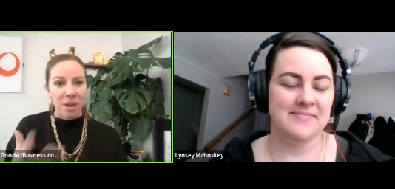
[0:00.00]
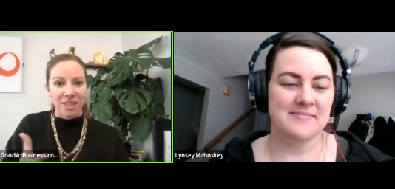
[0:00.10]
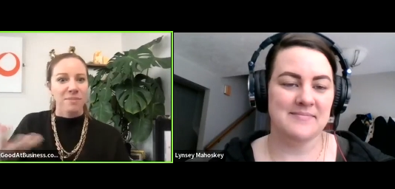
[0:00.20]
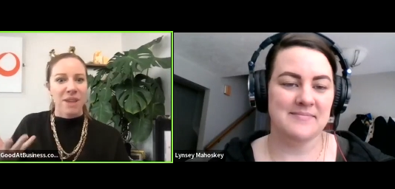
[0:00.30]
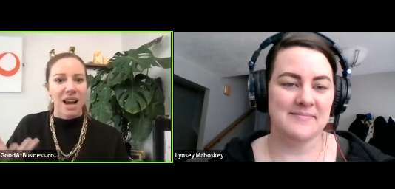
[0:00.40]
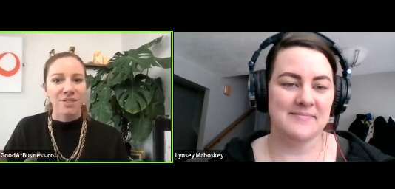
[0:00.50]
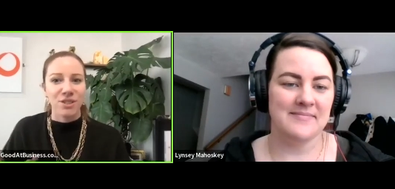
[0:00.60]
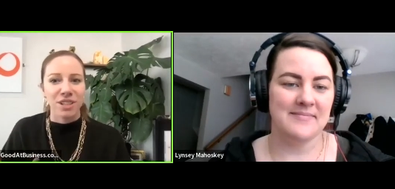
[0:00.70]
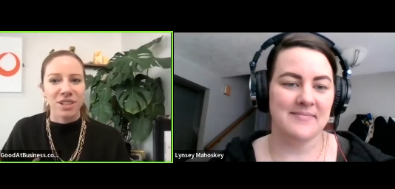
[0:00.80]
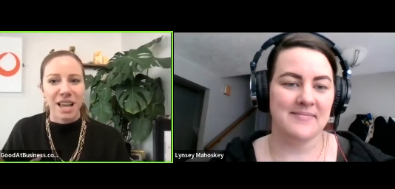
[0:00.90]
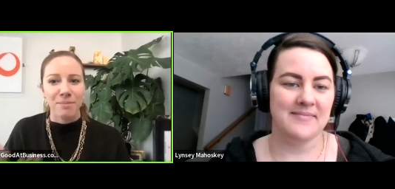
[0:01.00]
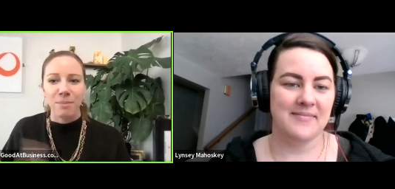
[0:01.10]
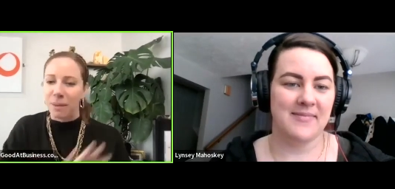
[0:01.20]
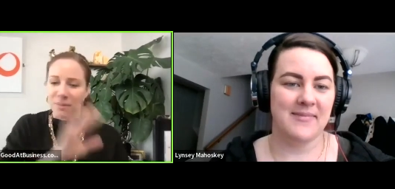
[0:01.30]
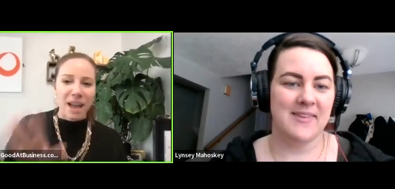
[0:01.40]
Speaker 1: them kind of do the same. But
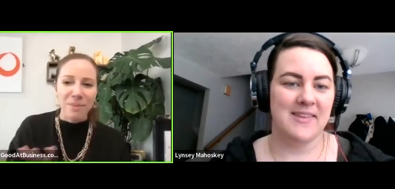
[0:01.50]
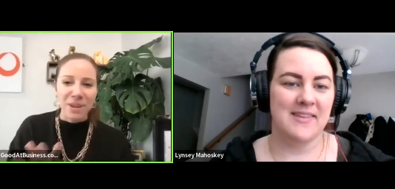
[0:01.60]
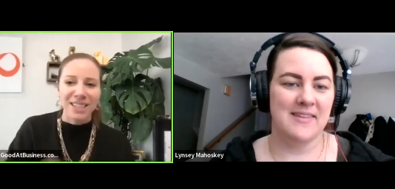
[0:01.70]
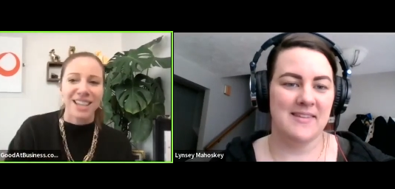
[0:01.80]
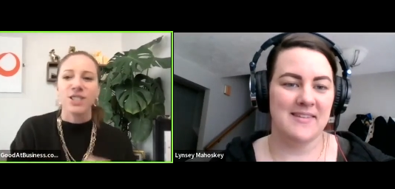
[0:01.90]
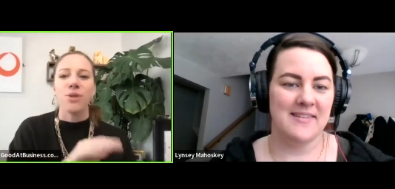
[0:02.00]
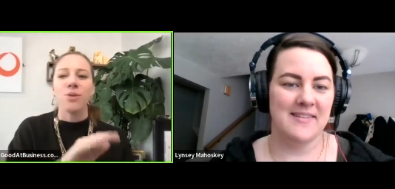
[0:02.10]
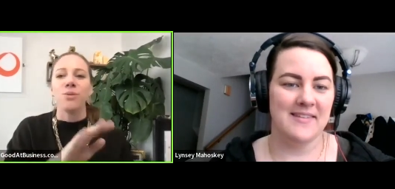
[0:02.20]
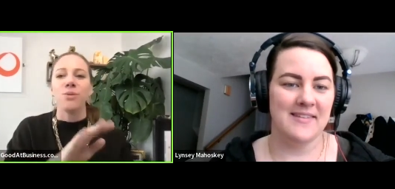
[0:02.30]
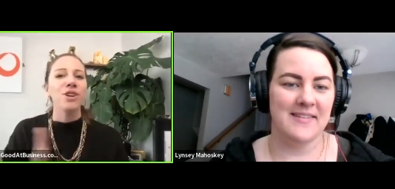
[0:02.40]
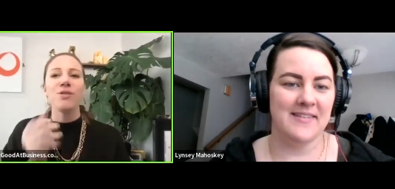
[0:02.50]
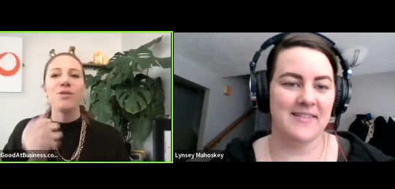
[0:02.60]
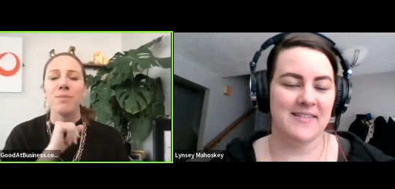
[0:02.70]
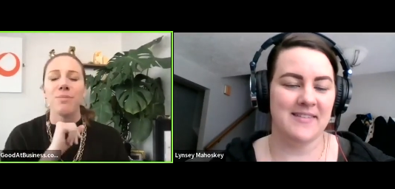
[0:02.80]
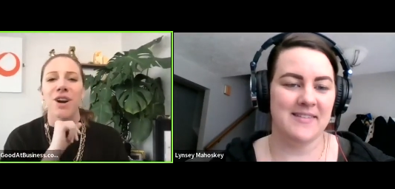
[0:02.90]
that being said, so what are unique
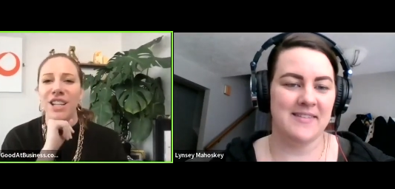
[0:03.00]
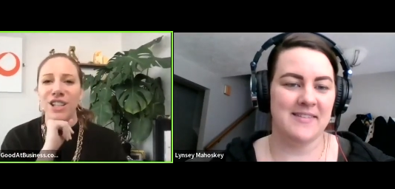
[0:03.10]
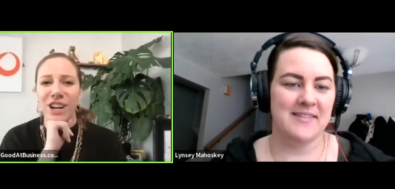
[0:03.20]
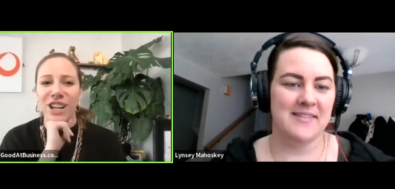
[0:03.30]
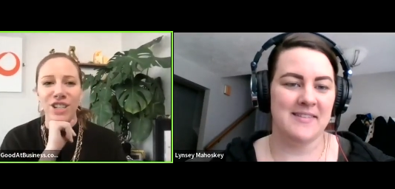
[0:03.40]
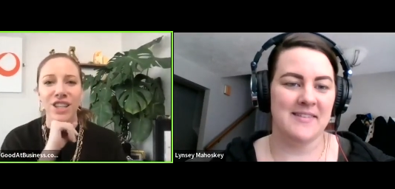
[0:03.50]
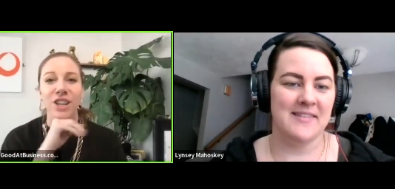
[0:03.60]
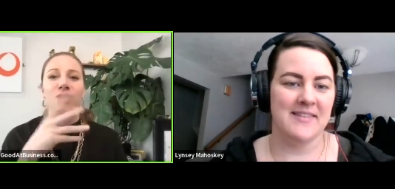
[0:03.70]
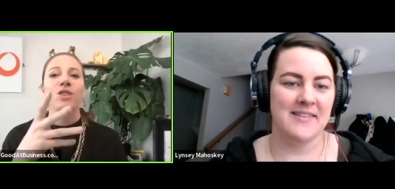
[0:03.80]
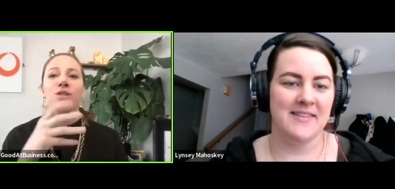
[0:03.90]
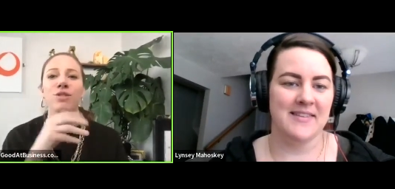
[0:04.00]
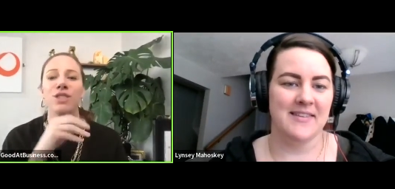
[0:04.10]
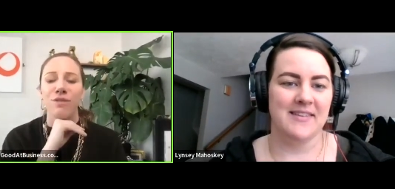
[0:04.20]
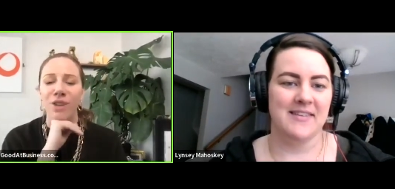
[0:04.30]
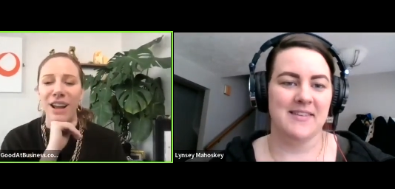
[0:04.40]
marketing strategies that you're using for
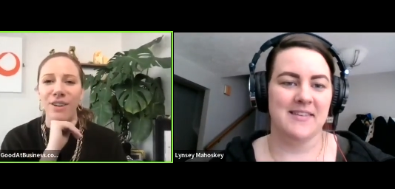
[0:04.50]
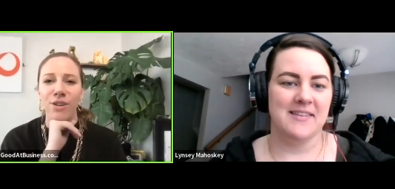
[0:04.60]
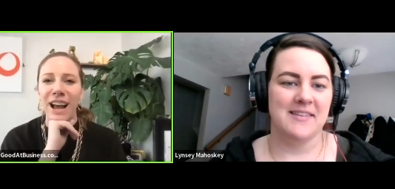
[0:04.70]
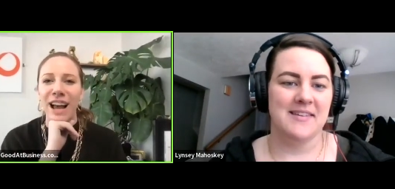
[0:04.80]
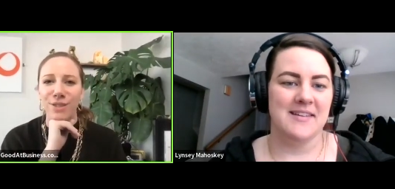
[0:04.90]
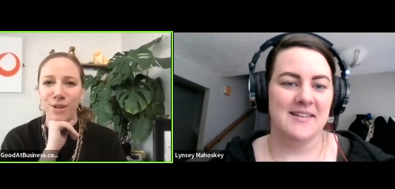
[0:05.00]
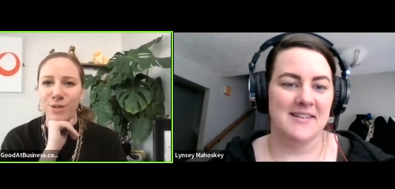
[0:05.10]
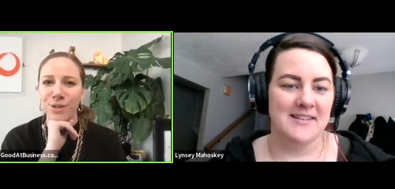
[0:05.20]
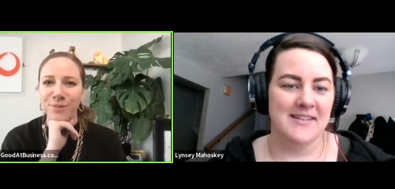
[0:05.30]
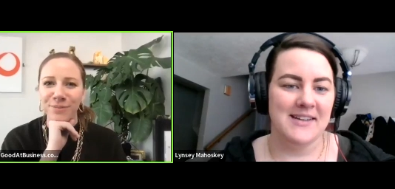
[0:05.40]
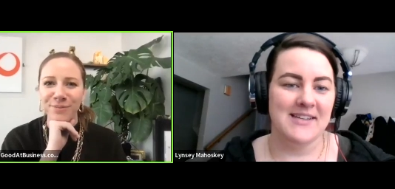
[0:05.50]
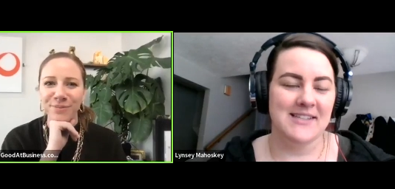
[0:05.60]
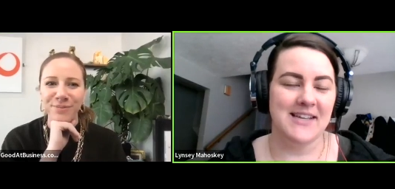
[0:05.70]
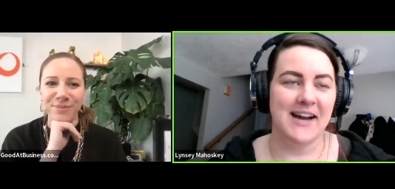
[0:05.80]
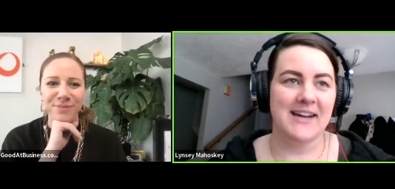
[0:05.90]
Hi- Her Hive Social?
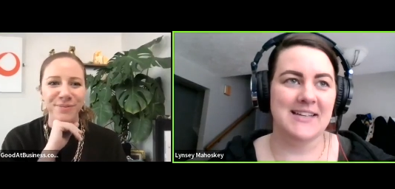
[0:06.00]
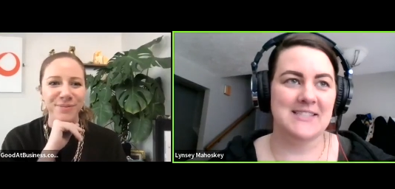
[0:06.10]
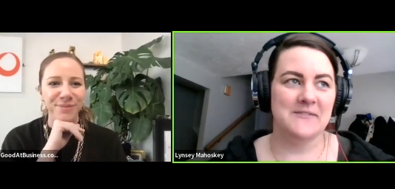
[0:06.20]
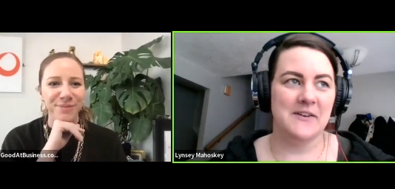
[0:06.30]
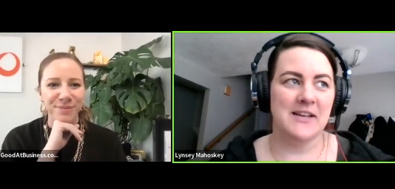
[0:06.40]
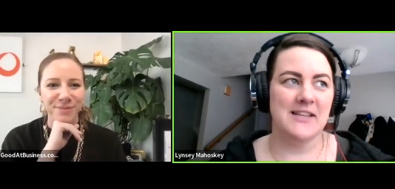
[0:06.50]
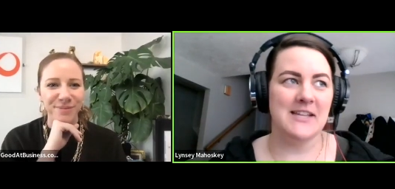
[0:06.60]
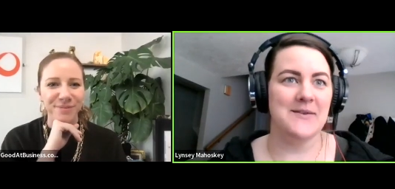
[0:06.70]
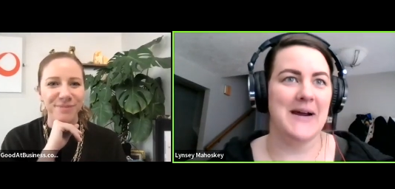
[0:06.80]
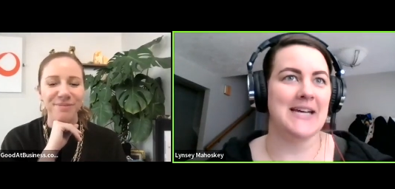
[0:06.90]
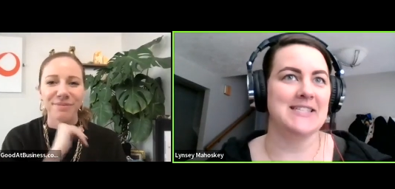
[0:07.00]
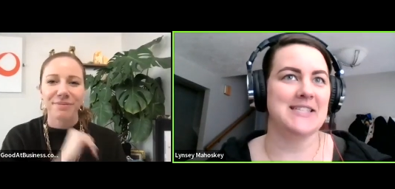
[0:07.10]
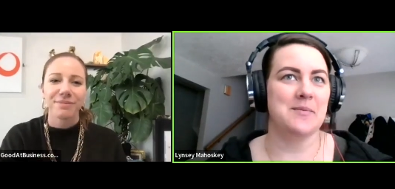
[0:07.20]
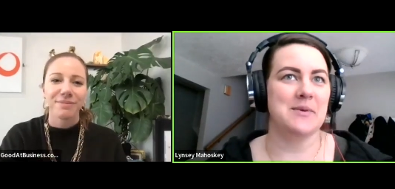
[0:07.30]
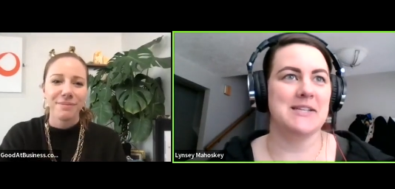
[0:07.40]
Speaker 2: Yeah, it's funny that you asked that,
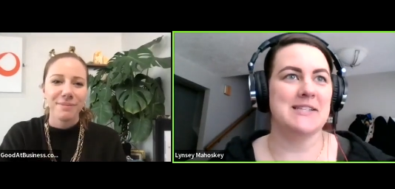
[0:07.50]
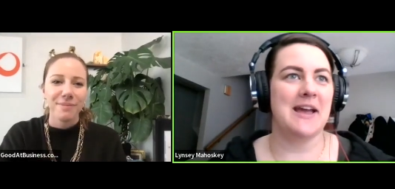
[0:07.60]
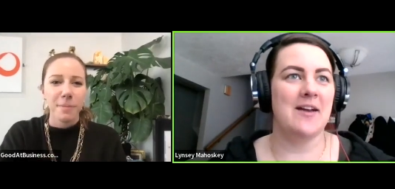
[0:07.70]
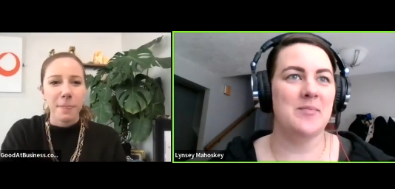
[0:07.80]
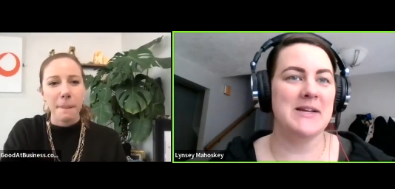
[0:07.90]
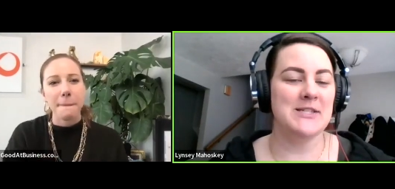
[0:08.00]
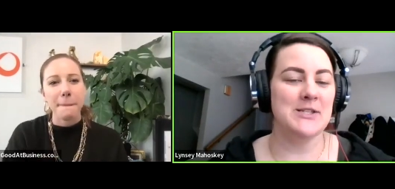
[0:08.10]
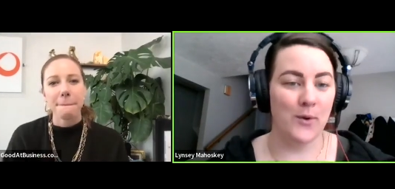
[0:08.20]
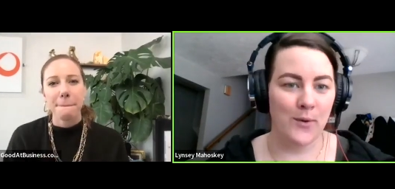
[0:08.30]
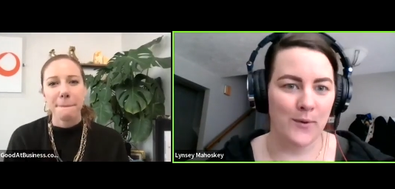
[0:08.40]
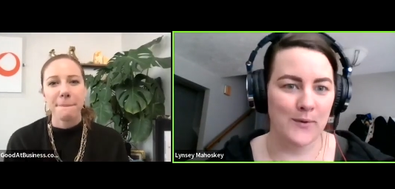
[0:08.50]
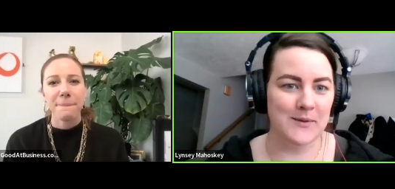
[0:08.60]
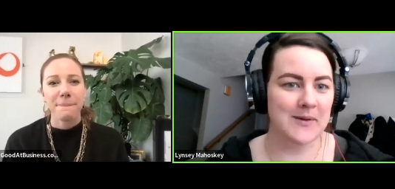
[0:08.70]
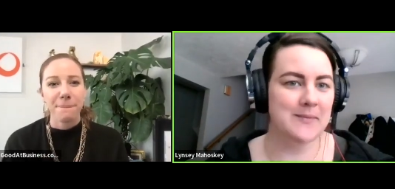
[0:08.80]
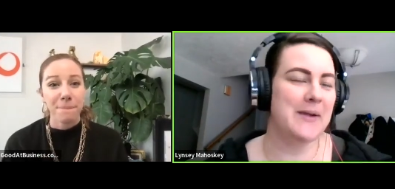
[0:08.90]
because I have been told
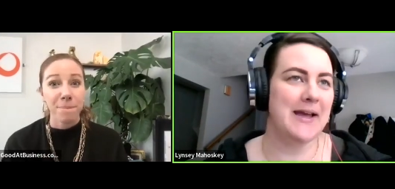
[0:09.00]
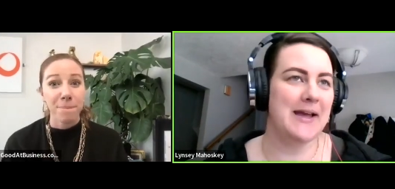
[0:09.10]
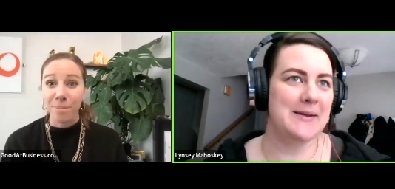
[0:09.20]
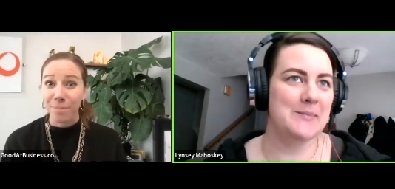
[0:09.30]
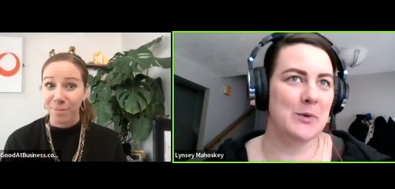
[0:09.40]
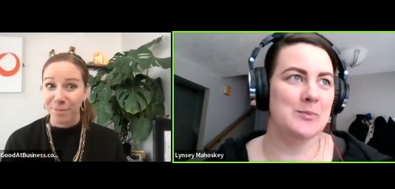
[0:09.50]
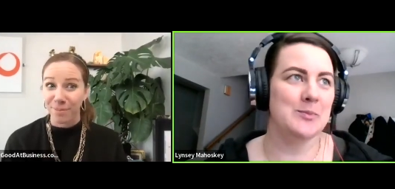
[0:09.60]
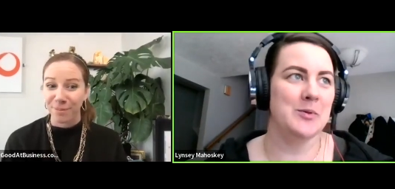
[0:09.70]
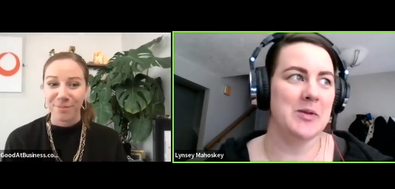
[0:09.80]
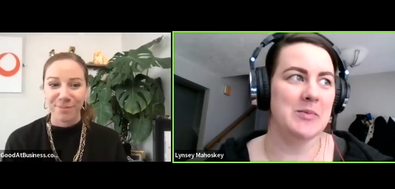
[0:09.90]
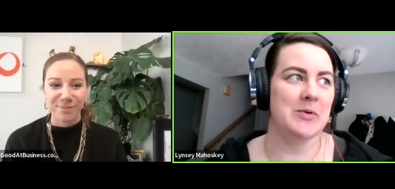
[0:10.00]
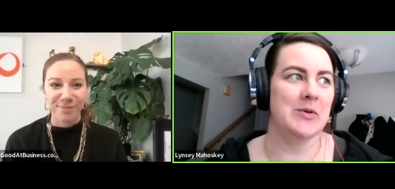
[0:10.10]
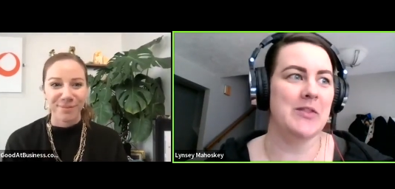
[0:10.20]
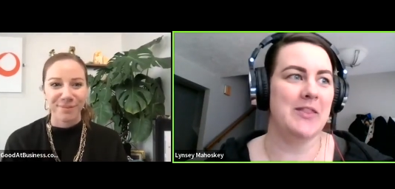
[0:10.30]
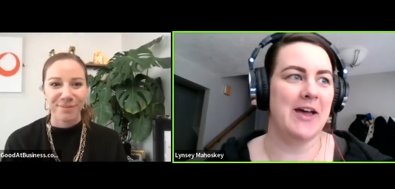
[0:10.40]
by multiple people
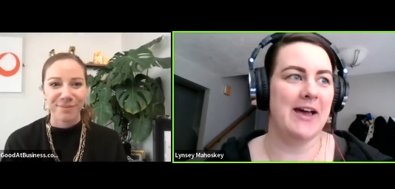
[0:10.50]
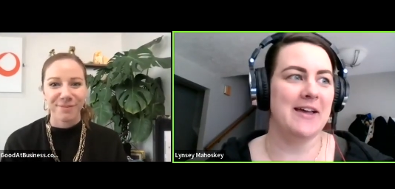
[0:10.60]
that